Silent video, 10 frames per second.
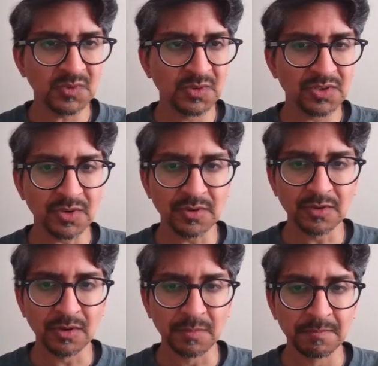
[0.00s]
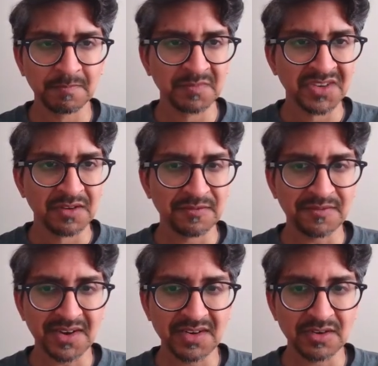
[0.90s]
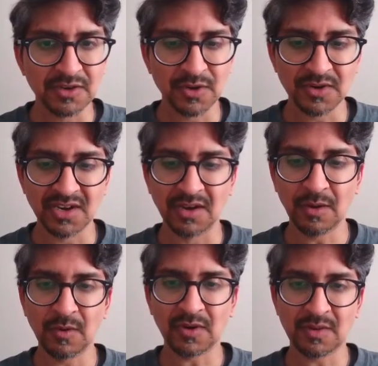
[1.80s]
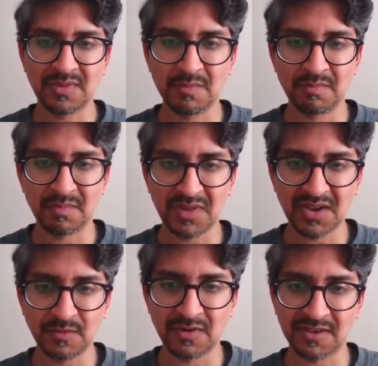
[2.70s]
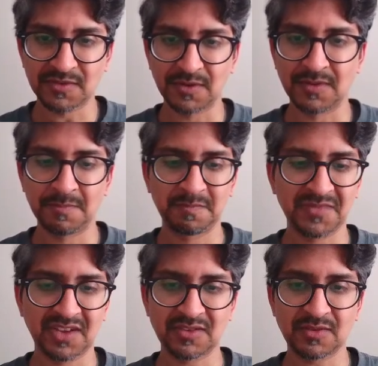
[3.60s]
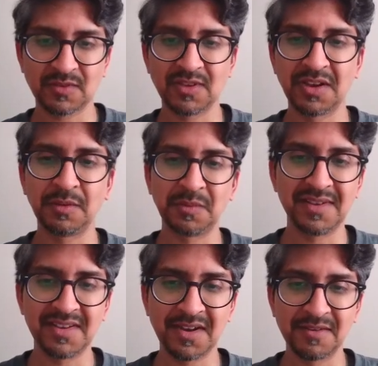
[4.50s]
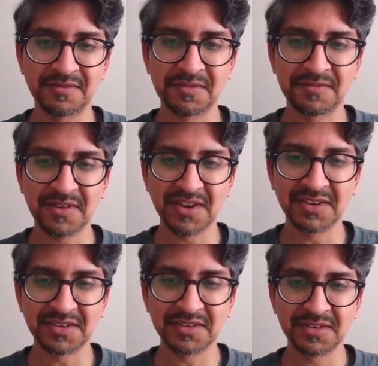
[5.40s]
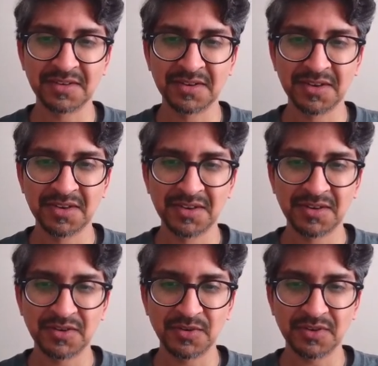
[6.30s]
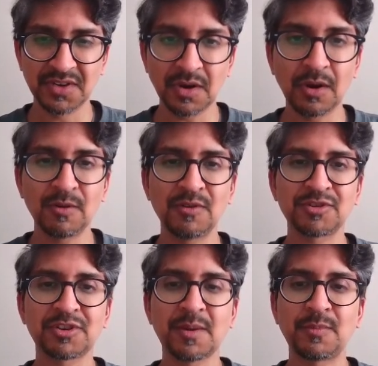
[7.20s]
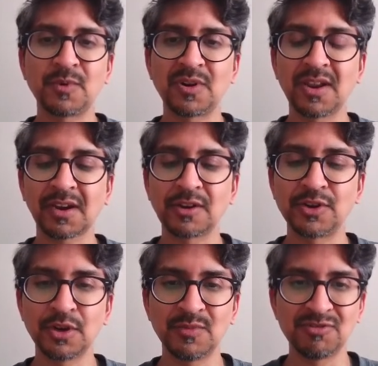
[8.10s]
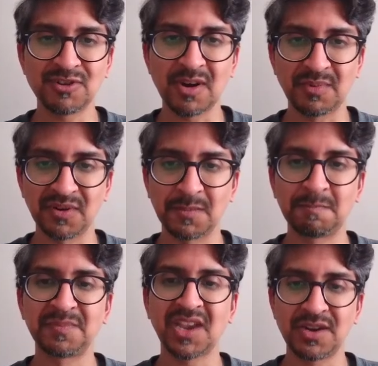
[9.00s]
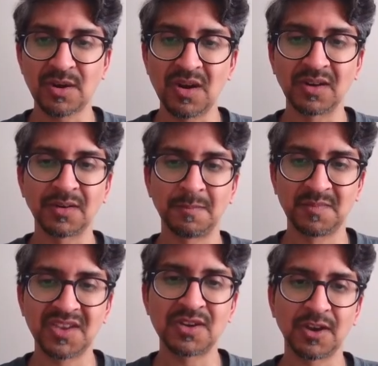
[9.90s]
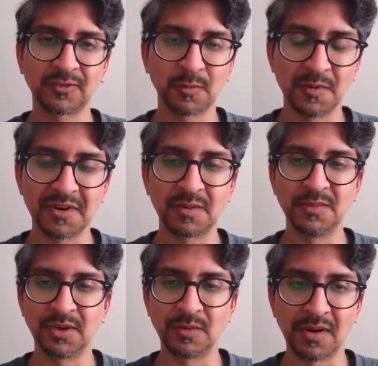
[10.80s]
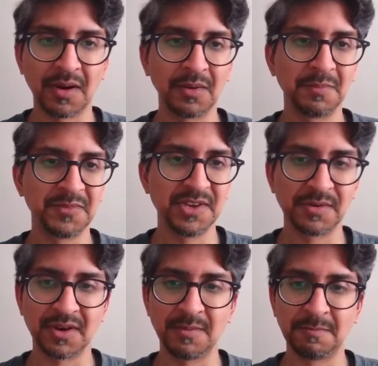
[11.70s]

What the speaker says: Still don't know. Fight dirty. Oh, it could be mud wrestle. That's certainly a way of fighting dirty. Oh, shepherd, like a German shepherd. A dog. Dog's warning could be a growl. Okay.